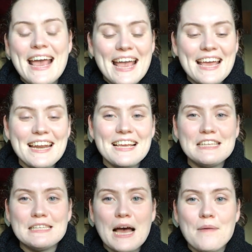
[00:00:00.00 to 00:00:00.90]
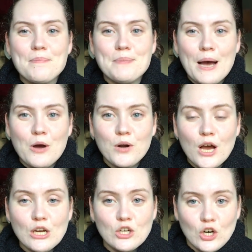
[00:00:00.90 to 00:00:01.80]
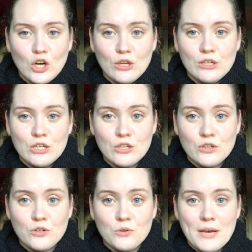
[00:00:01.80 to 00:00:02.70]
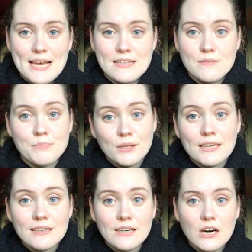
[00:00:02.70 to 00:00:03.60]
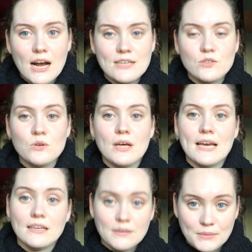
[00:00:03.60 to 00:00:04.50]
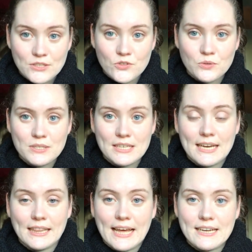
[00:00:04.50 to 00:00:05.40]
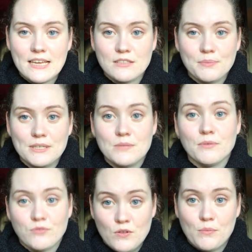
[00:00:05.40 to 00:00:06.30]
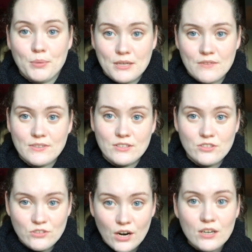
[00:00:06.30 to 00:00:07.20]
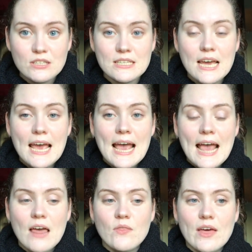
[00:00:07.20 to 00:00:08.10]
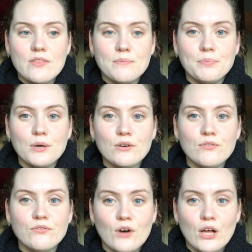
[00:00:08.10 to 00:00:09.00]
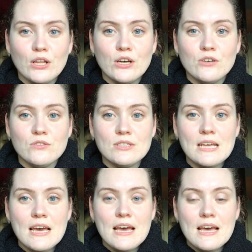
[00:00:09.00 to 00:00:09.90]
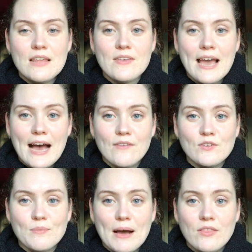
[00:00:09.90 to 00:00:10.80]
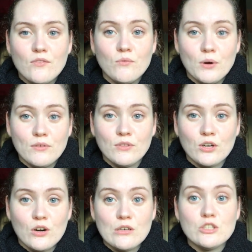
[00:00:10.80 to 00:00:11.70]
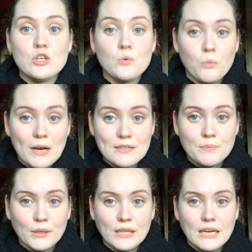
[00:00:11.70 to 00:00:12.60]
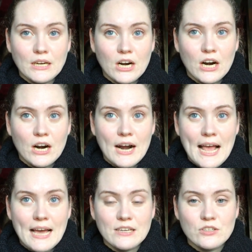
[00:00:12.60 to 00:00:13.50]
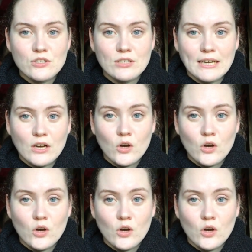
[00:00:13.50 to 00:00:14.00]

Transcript: It is about a girl who is bullied at her high school and commits suicide, and that takes place before the book even starts. And then the book follows the aftermath of one of the girls who was bullying her and a